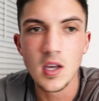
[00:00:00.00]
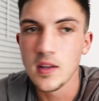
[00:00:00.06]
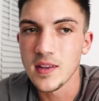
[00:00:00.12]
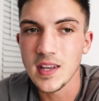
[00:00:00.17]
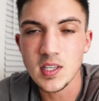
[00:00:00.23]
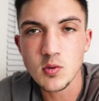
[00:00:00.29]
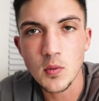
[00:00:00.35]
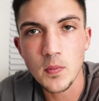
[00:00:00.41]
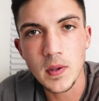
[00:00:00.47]

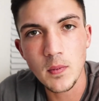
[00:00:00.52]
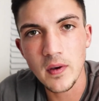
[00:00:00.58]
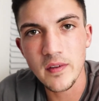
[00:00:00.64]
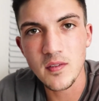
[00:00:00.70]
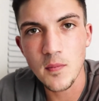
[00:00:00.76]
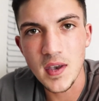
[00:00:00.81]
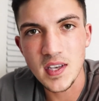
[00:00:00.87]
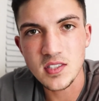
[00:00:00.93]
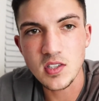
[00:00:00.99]
That's where people have
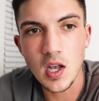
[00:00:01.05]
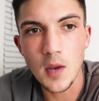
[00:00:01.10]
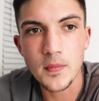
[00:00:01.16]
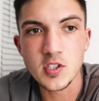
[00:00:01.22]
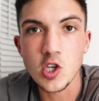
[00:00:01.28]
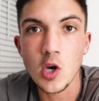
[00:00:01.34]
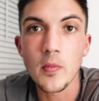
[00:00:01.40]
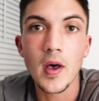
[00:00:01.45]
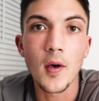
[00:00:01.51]
messed up.
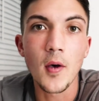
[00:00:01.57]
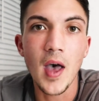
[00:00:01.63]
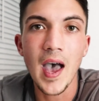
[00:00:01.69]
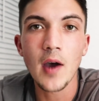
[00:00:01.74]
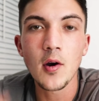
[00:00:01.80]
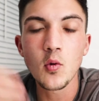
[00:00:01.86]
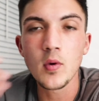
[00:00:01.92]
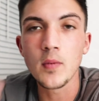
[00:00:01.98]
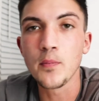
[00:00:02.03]
It's all about
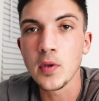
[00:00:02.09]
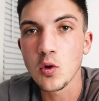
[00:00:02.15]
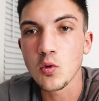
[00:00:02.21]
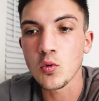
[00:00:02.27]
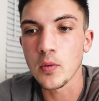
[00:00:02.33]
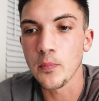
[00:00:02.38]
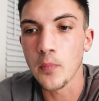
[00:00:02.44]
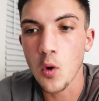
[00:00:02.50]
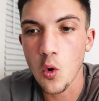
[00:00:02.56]
how do we build
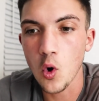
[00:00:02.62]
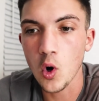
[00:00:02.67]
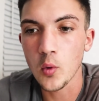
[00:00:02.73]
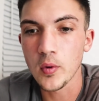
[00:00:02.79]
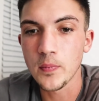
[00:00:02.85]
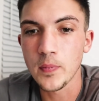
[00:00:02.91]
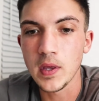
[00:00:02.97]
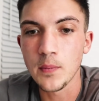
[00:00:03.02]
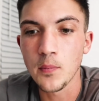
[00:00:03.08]
rapport
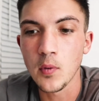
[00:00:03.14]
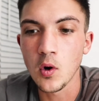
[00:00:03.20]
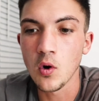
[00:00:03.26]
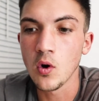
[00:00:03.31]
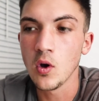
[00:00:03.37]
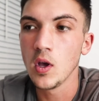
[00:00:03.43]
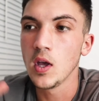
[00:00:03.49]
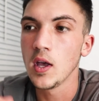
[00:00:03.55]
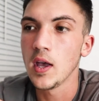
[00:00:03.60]
with
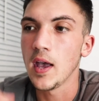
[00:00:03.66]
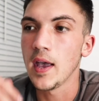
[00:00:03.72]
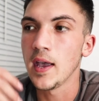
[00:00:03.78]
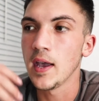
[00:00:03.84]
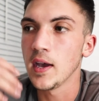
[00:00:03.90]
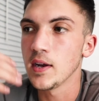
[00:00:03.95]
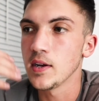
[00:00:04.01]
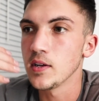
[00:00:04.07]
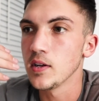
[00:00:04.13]
people
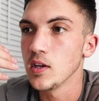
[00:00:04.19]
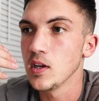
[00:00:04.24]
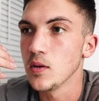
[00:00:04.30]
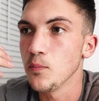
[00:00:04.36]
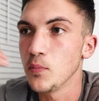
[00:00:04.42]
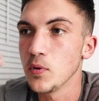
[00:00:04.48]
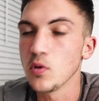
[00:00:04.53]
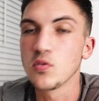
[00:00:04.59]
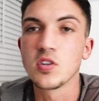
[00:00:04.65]
and
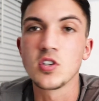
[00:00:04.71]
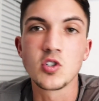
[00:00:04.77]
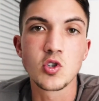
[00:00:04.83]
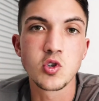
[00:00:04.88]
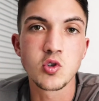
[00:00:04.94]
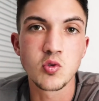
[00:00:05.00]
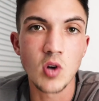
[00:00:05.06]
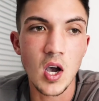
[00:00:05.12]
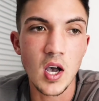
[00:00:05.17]
build the
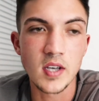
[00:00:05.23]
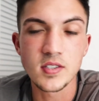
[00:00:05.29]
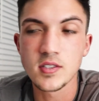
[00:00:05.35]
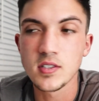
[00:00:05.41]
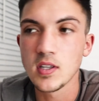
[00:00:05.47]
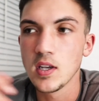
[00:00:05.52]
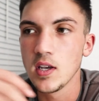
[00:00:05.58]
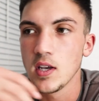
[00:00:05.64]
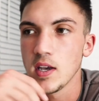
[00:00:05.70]

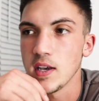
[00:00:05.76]
trust.